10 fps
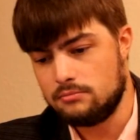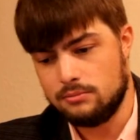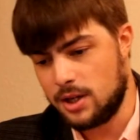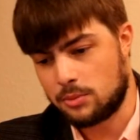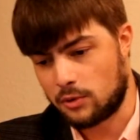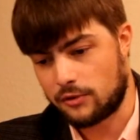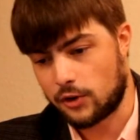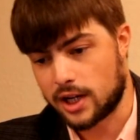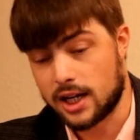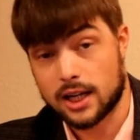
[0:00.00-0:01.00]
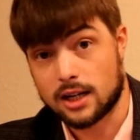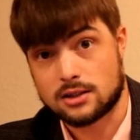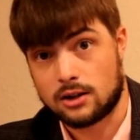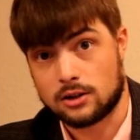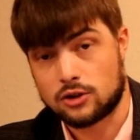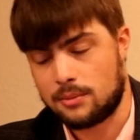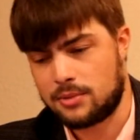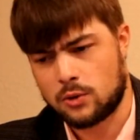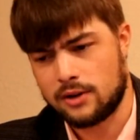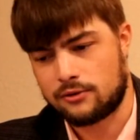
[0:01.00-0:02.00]
People were voting against Donald Trump.
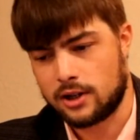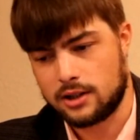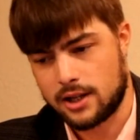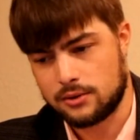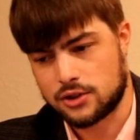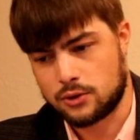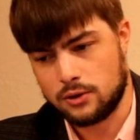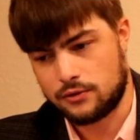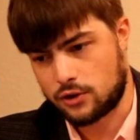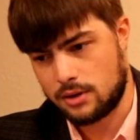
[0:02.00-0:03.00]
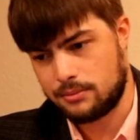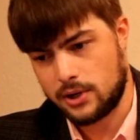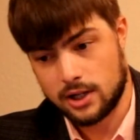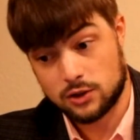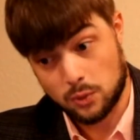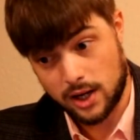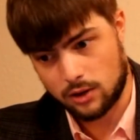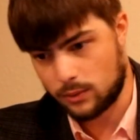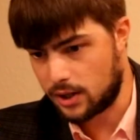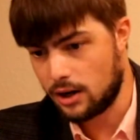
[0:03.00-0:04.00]
And quite frankly, that was true of Trump as well,
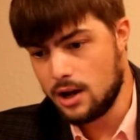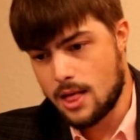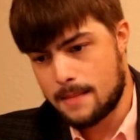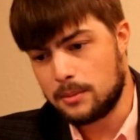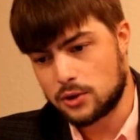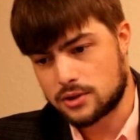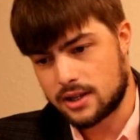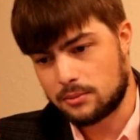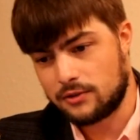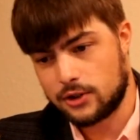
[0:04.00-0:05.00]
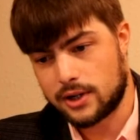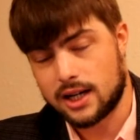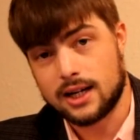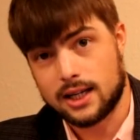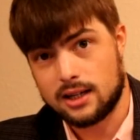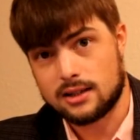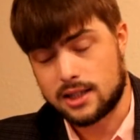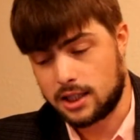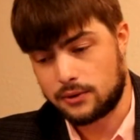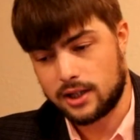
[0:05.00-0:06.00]
where most of them were voting against
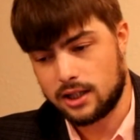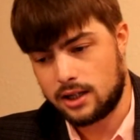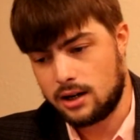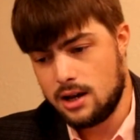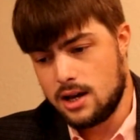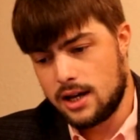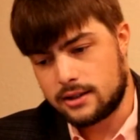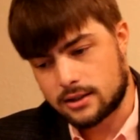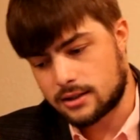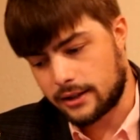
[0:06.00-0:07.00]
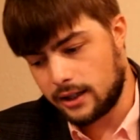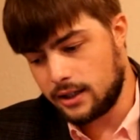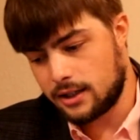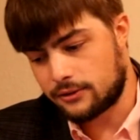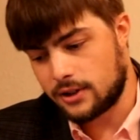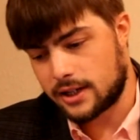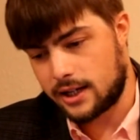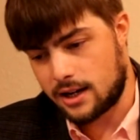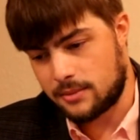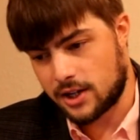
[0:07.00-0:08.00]
Hillary Clinton. It's a slightly different
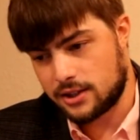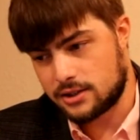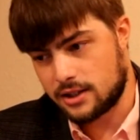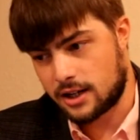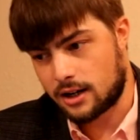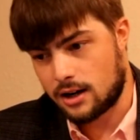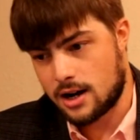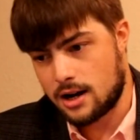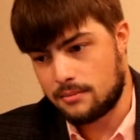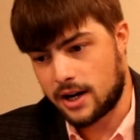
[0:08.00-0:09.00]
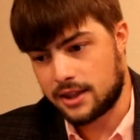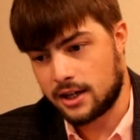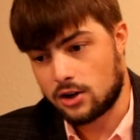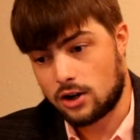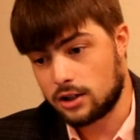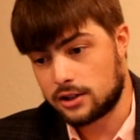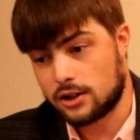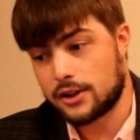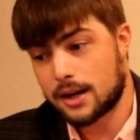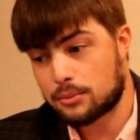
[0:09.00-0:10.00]
dynamic this year. I think all in
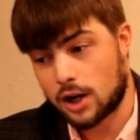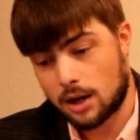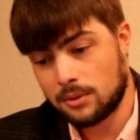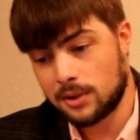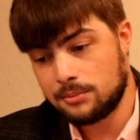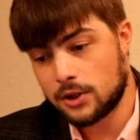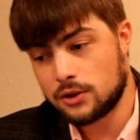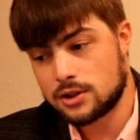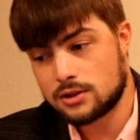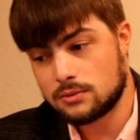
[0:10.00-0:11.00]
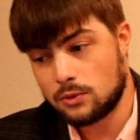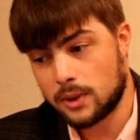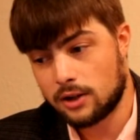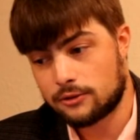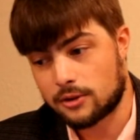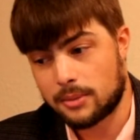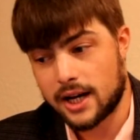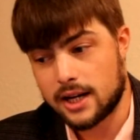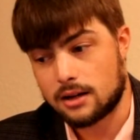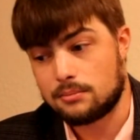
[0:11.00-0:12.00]
all, that probably bodes well for
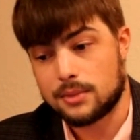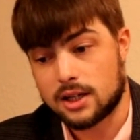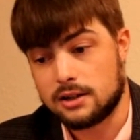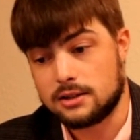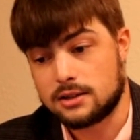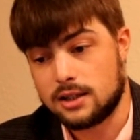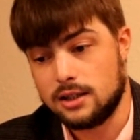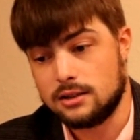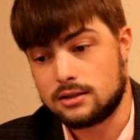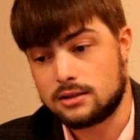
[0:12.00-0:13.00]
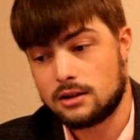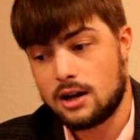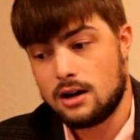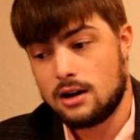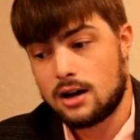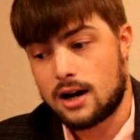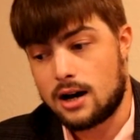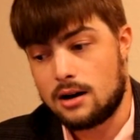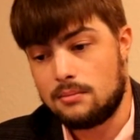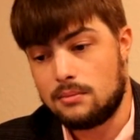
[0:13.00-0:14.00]
Biden because he's
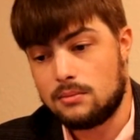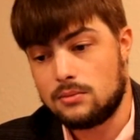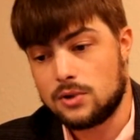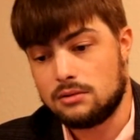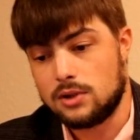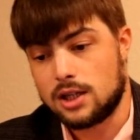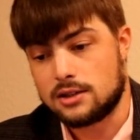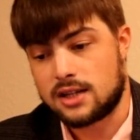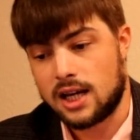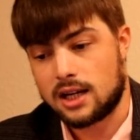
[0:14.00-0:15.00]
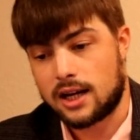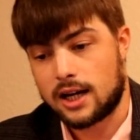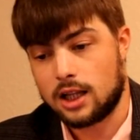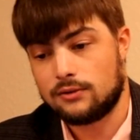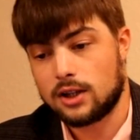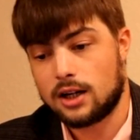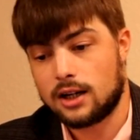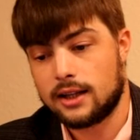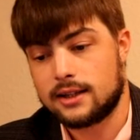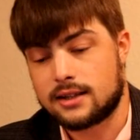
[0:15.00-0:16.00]
taken a hell of a lot
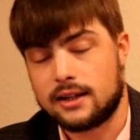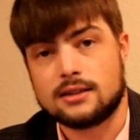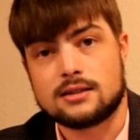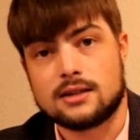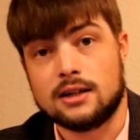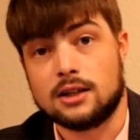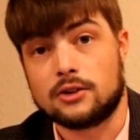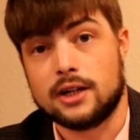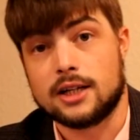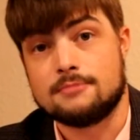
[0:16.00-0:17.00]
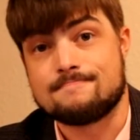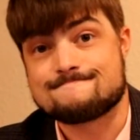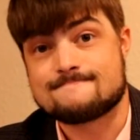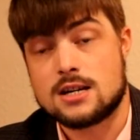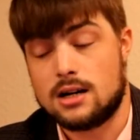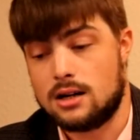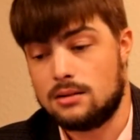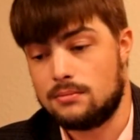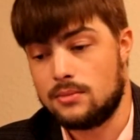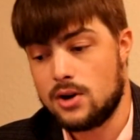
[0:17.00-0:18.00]
less hits than Hillary did.
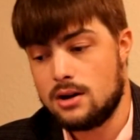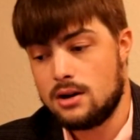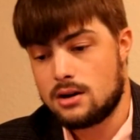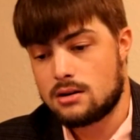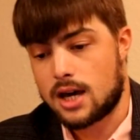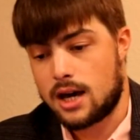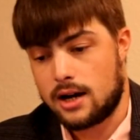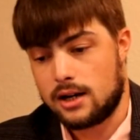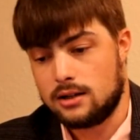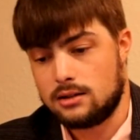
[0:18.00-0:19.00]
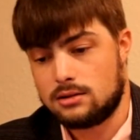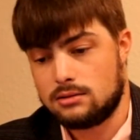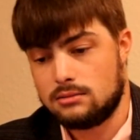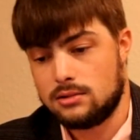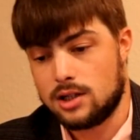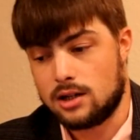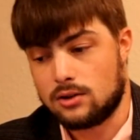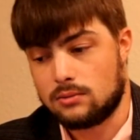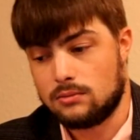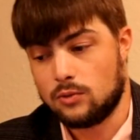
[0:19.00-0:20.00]
And, you
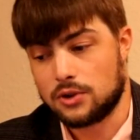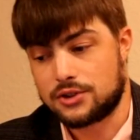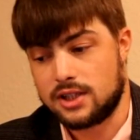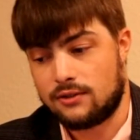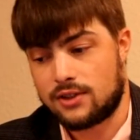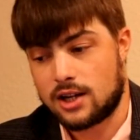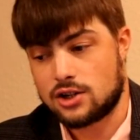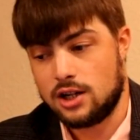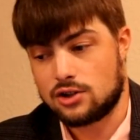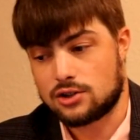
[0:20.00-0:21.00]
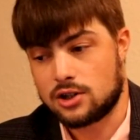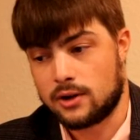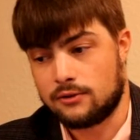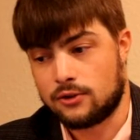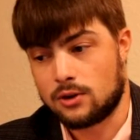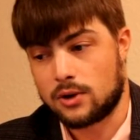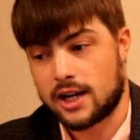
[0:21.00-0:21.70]
know, we'll see if that changes going forward.